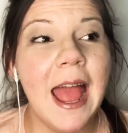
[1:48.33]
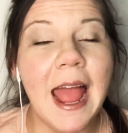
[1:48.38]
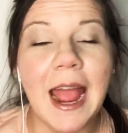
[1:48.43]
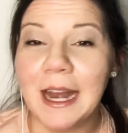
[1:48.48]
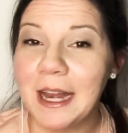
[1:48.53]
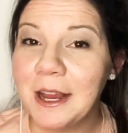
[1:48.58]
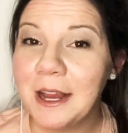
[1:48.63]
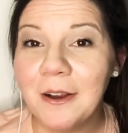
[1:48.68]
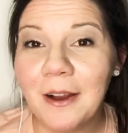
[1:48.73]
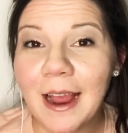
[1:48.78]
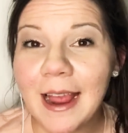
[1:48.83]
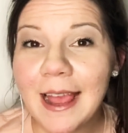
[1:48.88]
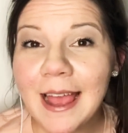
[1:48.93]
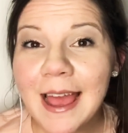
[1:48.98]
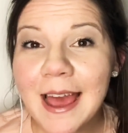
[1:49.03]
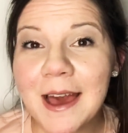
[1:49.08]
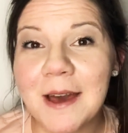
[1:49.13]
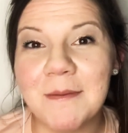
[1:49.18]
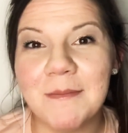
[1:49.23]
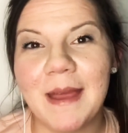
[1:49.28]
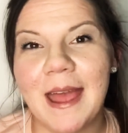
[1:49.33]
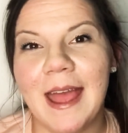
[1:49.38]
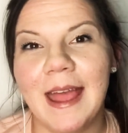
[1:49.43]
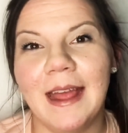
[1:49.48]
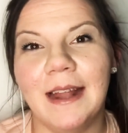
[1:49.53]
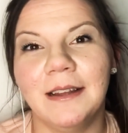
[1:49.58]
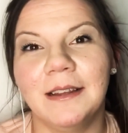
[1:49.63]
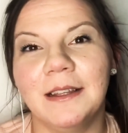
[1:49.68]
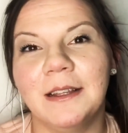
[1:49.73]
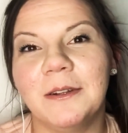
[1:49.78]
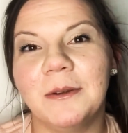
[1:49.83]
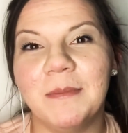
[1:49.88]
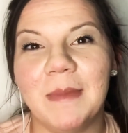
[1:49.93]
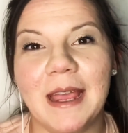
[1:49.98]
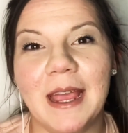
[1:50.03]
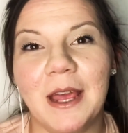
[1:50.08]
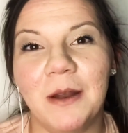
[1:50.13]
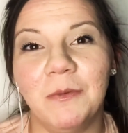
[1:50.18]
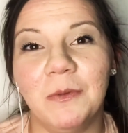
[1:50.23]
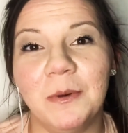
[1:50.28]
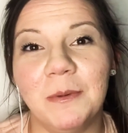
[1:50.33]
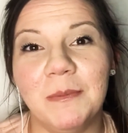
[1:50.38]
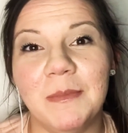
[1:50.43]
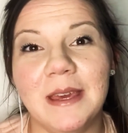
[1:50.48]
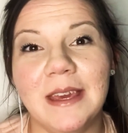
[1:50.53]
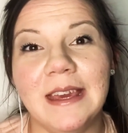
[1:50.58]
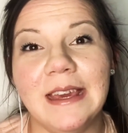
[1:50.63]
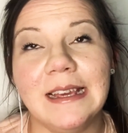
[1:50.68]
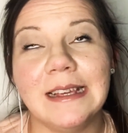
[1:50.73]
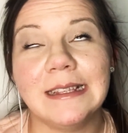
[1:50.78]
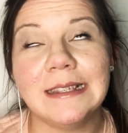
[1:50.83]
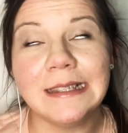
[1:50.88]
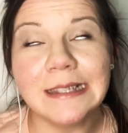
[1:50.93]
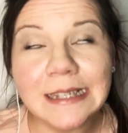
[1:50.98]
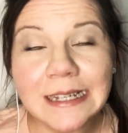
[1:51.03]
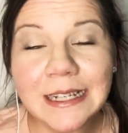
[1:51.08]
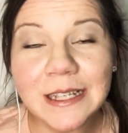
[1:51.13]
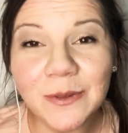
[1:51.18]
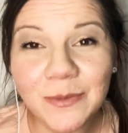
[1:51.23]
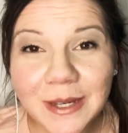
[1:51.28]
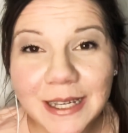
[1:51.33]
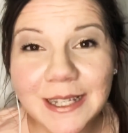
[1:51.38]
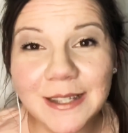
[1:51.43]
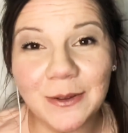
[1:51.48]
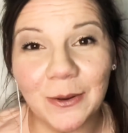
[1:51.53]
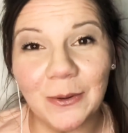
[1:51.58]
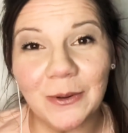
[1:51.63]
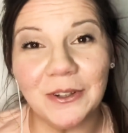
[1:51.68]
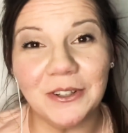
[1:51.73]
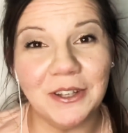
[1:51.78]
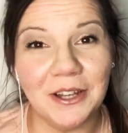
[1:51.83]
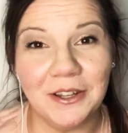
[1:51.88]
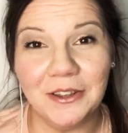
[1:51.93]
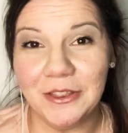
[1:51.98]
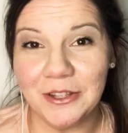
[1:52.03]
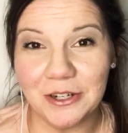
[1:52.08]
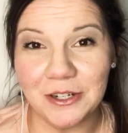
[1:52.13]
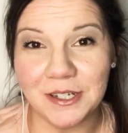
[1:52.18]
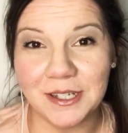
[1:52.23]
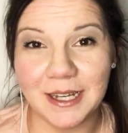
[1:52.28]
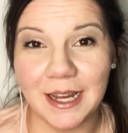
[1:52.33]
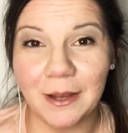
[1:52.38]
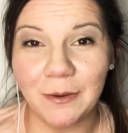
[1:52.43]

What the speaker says: And here I am, and little man will be 6 weeks old on Thursday,